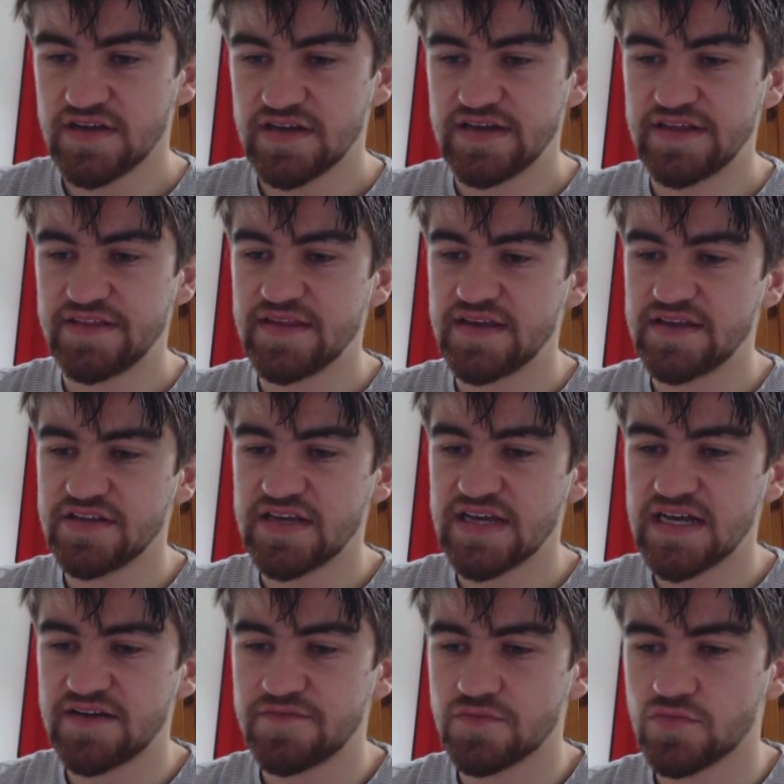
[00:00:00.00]
And then you
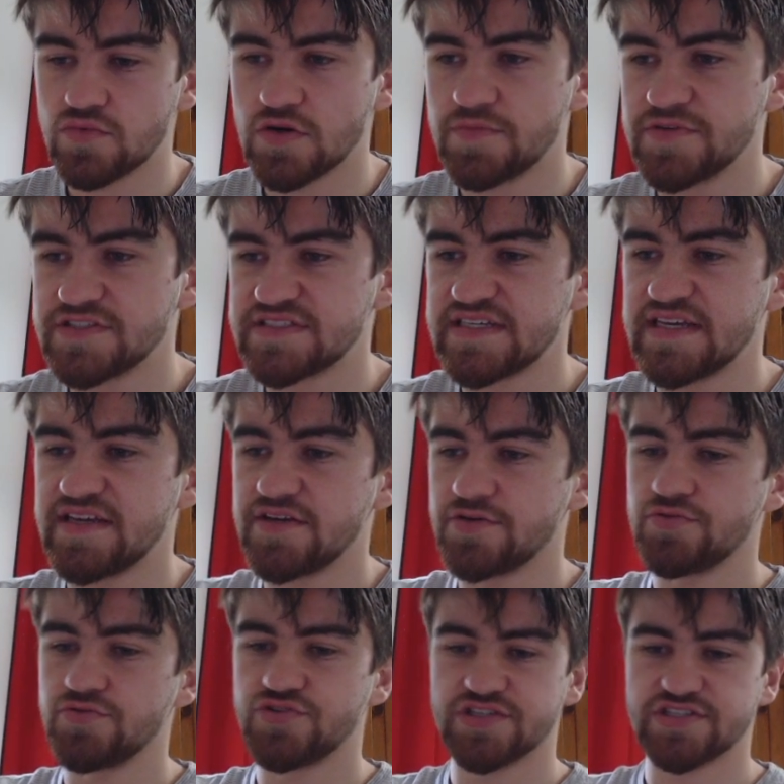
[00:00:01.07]
have Roberts here, who
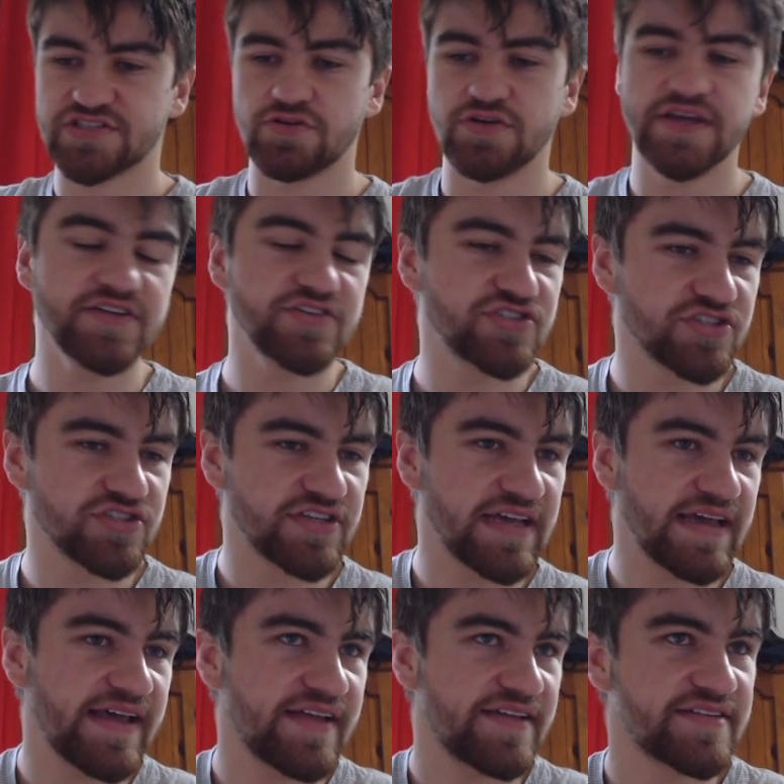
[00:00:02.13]
just got injured
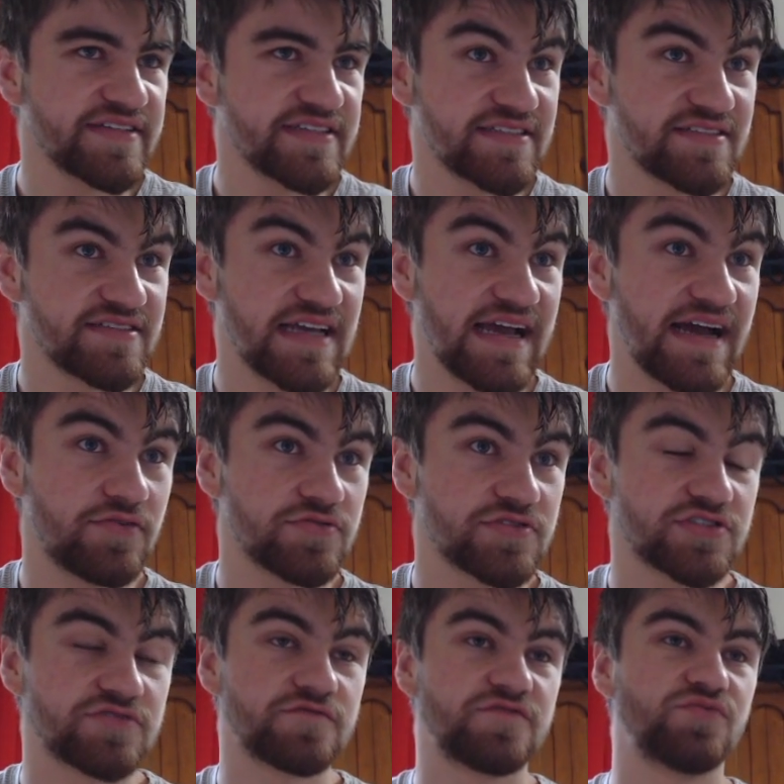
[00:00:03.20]
and is
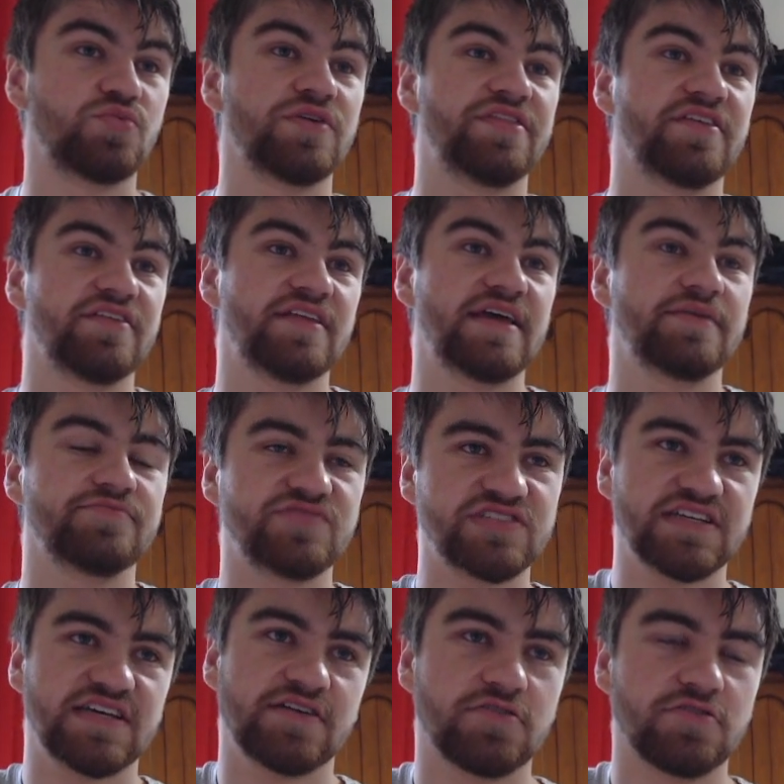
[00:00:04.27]
out with an
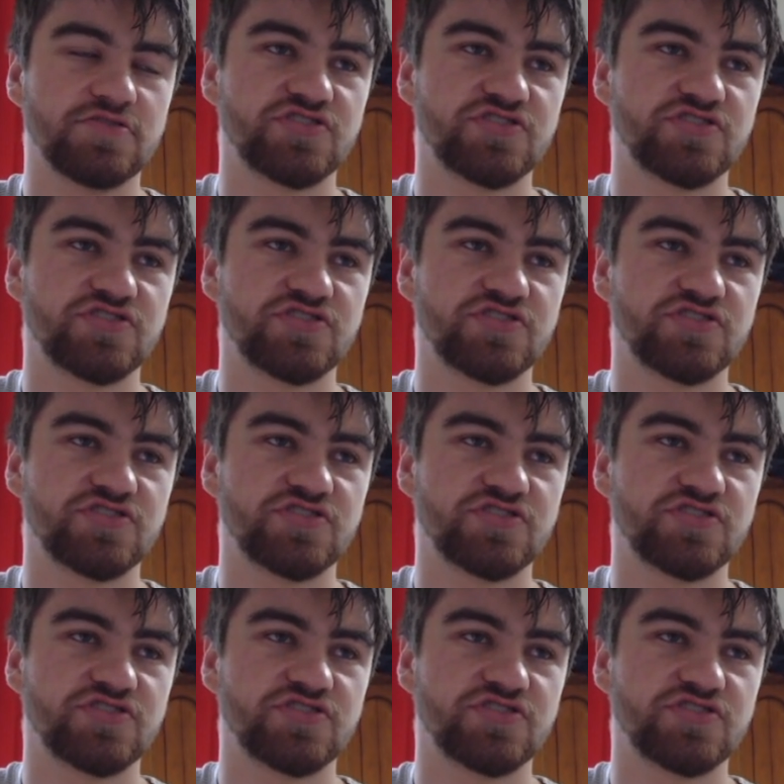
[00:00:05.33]
MCL.